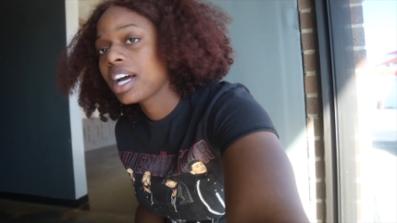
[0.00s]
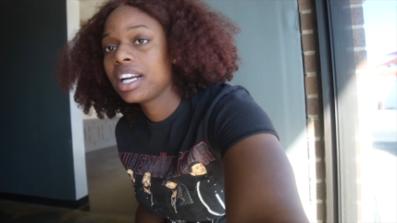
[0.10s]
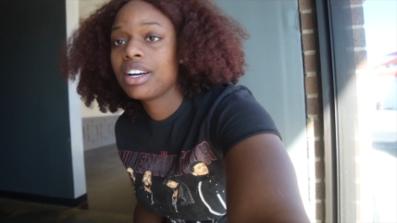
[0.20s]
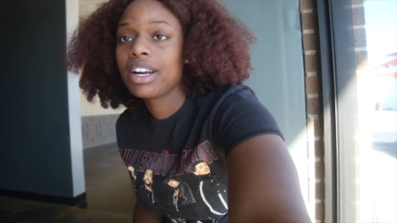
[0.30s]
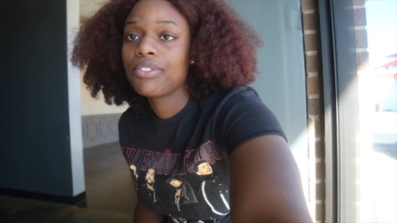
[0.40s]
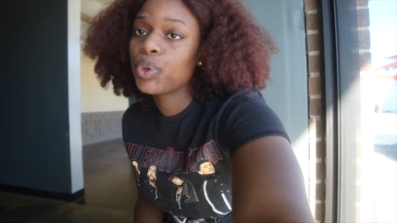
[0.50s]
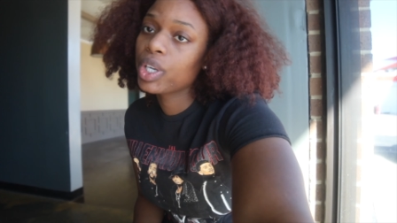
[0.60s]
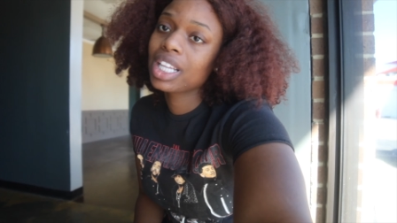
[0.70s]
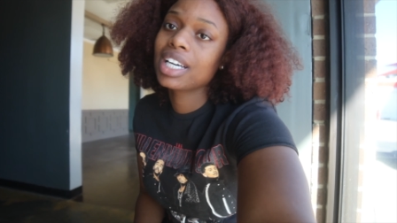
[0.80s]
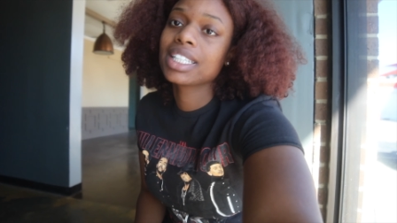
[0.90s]
Get out of here at
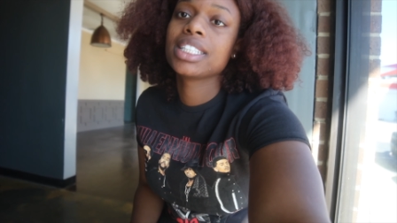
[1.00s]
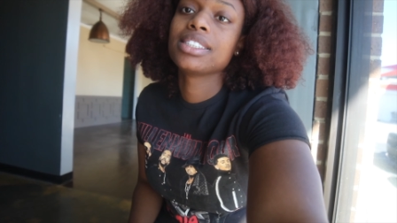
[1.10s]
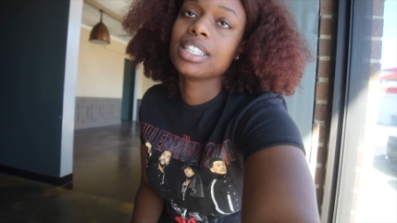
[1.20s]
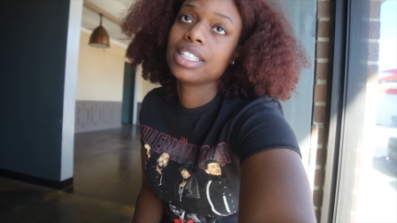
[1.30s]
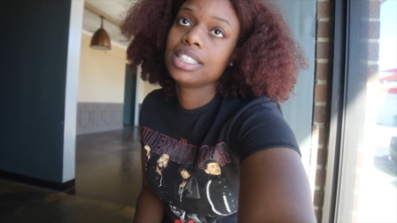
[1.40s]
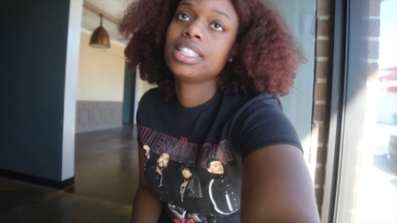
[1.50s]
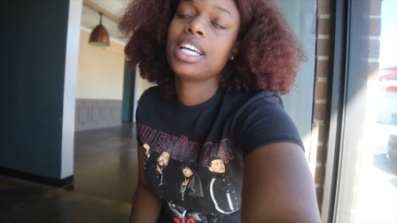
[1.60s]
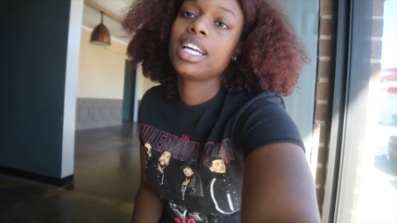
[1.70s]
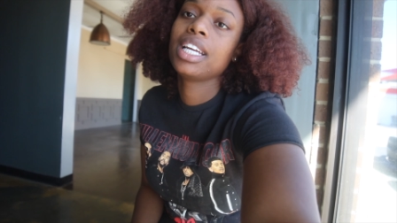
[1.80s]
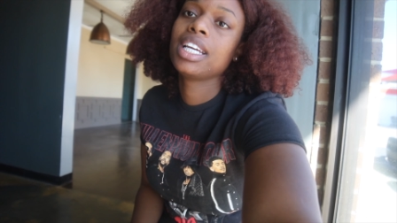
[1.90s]
four o'clock. That's a good
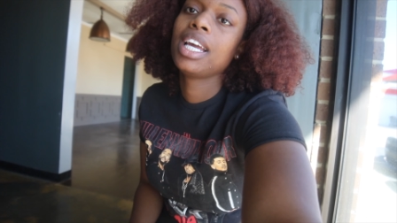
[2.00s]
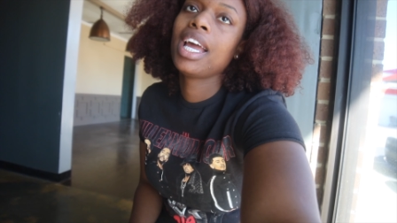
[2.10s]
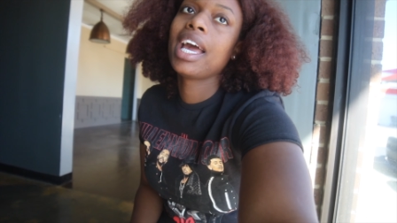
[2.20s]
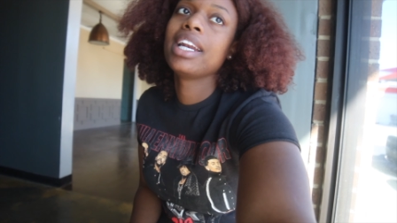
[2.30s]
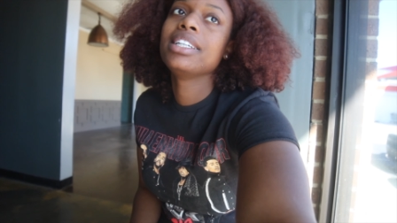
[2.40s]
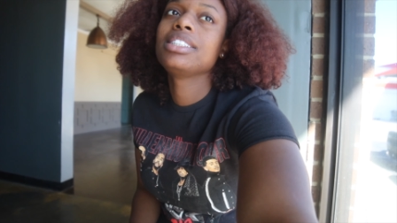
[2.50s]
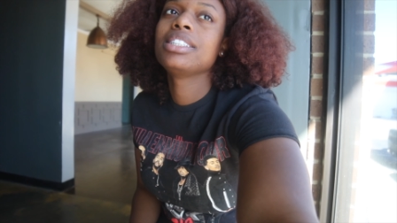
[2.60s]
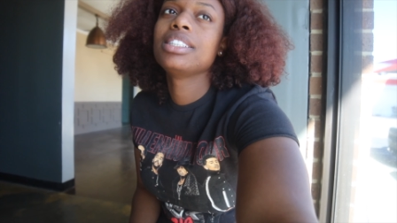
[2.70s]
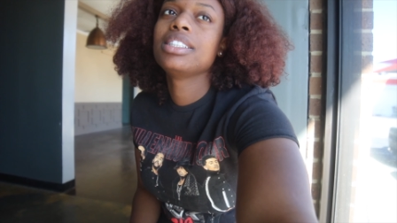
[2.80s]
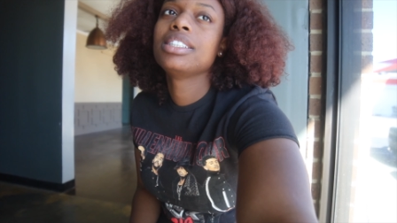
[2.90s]
day. And it's
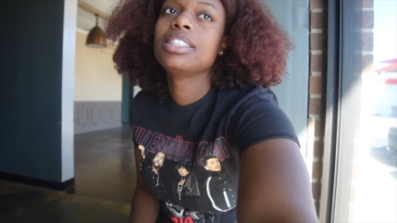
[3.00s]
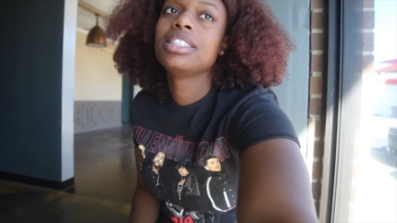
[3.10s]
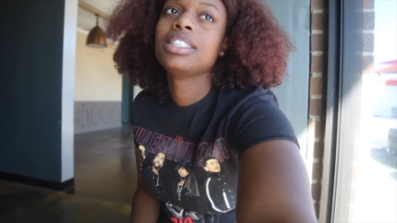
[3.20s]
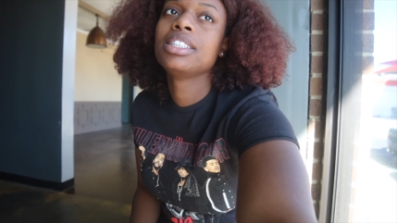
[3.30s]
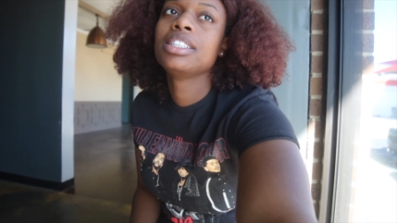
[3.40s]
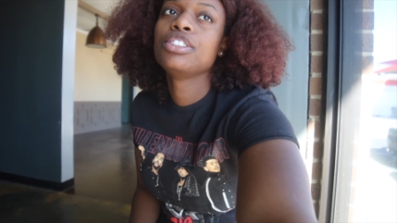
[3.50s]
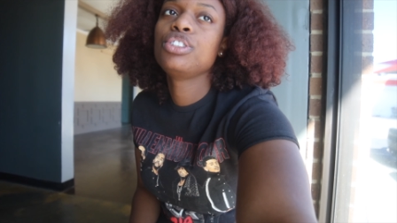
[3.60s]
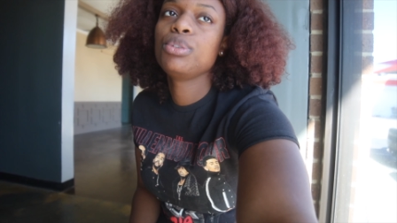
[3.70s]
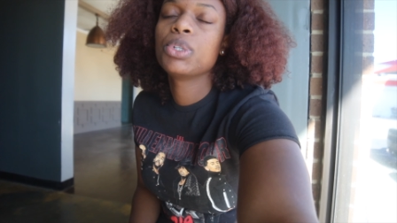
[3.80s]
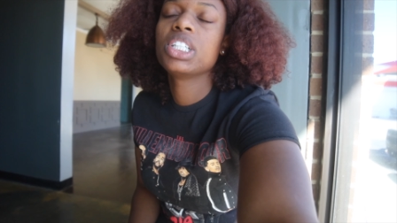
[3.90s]
a,
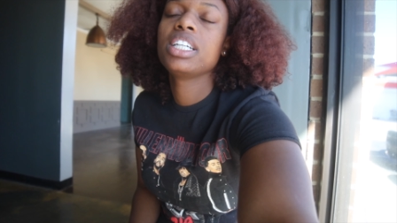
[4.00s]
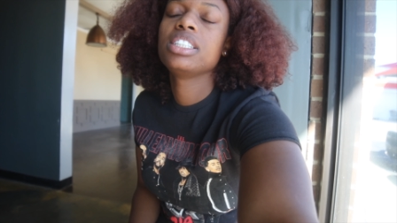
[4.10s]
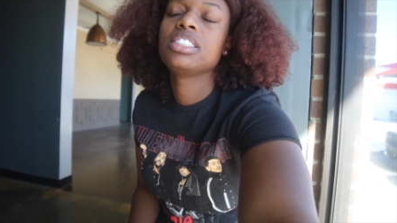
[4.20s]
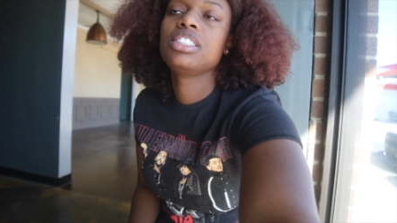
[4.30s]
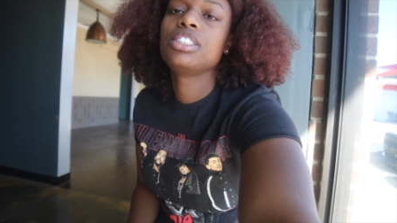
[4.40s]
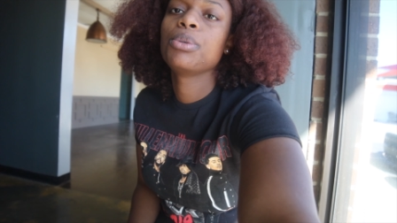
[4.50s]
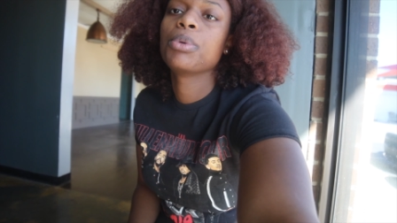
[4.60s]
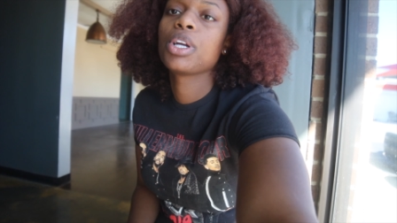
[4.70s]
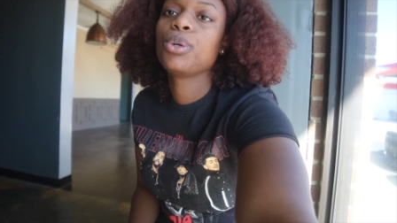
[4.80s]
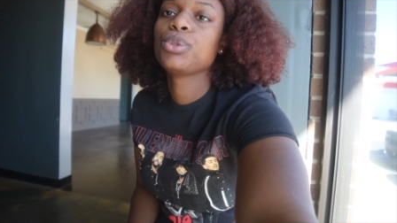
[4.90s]
two more days until
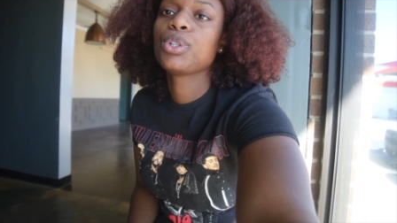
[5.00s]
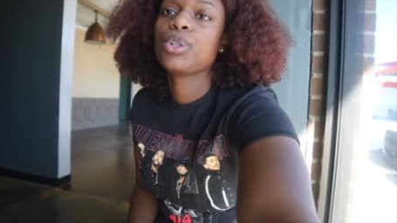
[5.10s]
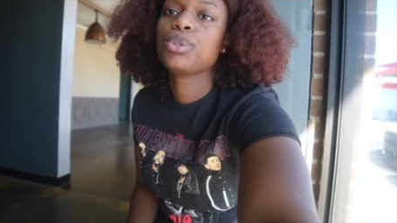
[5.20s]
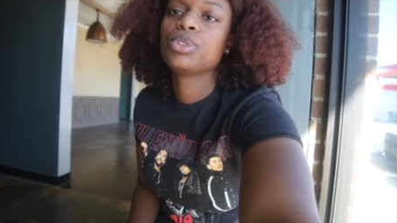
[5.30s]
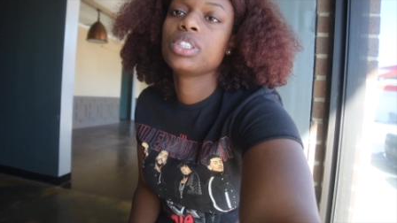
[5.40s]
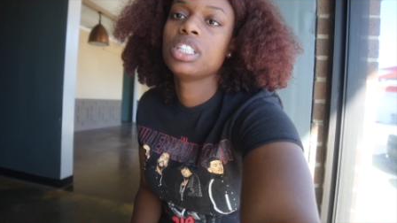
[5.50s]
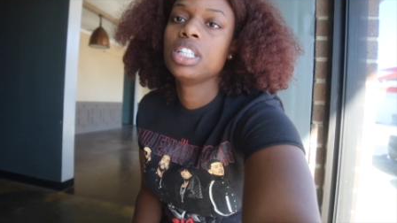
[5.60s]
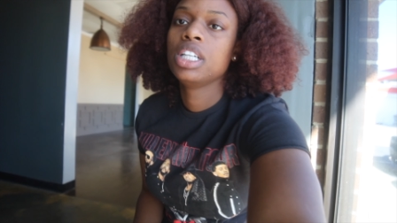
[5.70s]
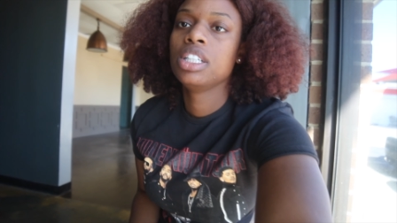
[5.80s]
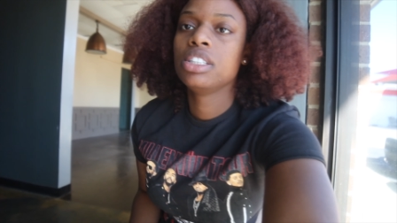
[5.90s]
we're closed closed.
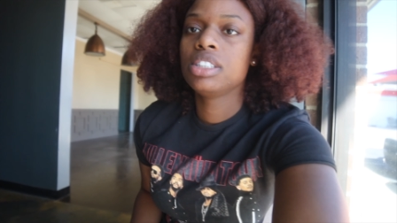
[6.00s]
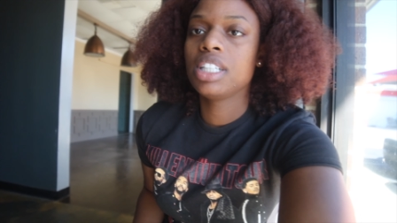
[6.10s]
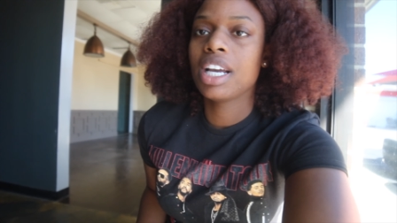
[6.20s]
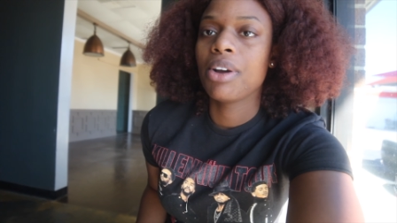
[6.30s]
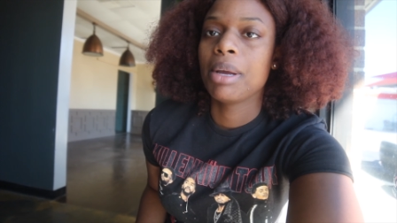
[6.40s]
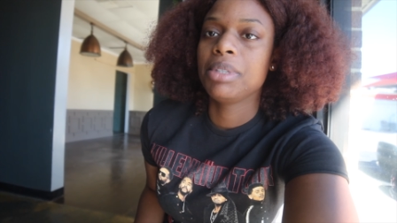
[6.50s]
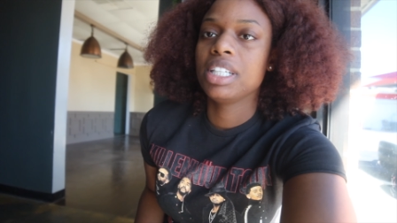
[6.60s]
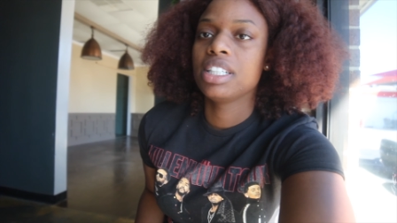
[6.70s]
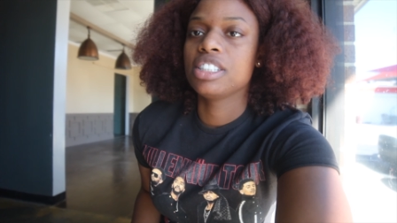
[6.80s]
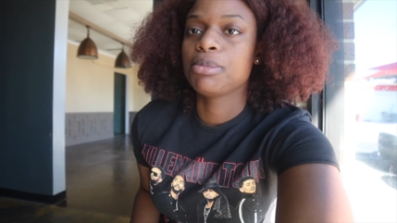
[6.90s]
see how
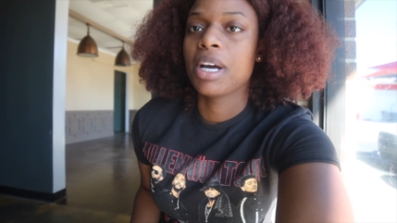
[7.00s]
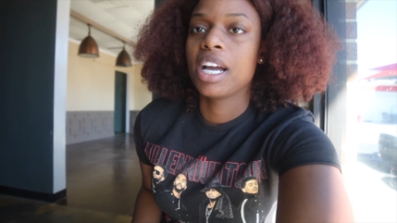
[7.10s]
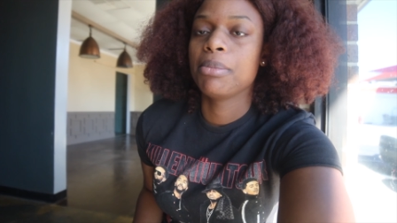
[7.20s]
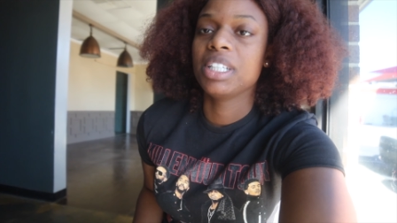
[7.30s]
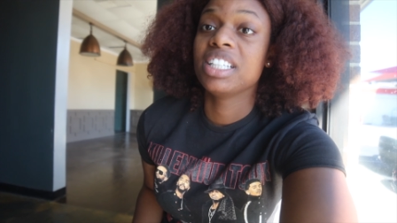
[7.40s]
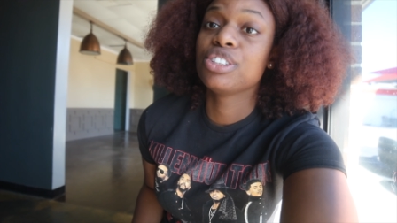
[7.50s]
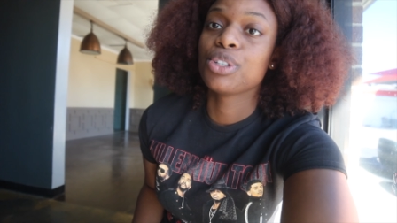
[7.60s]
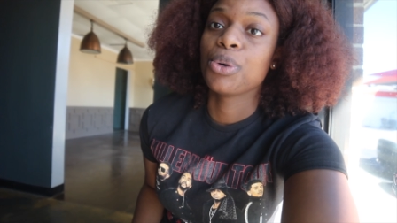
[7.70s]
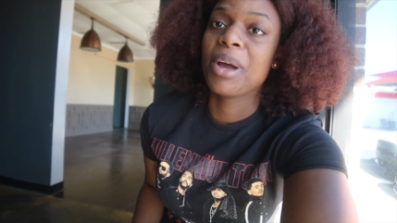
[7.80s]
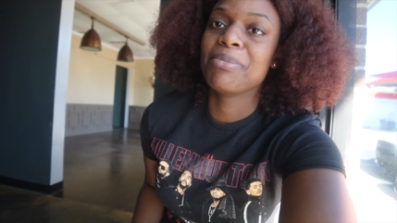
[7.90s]
empty it is behind me? It's
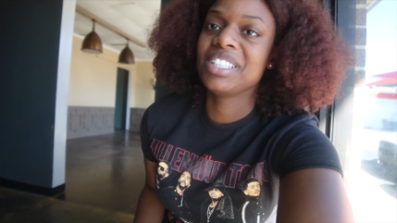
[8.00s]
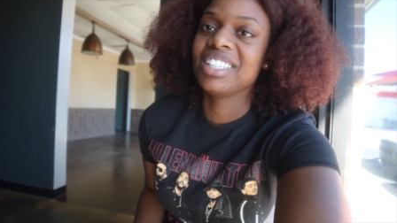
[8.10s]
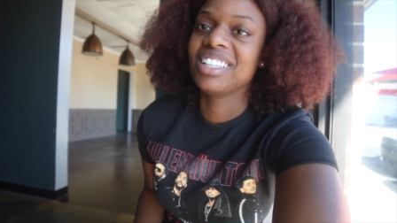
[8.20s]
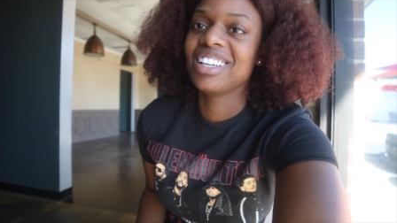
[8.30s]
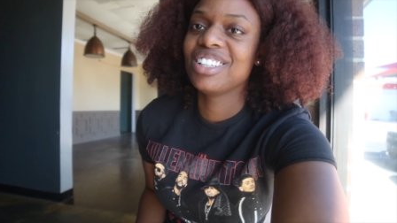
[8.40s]
so empty.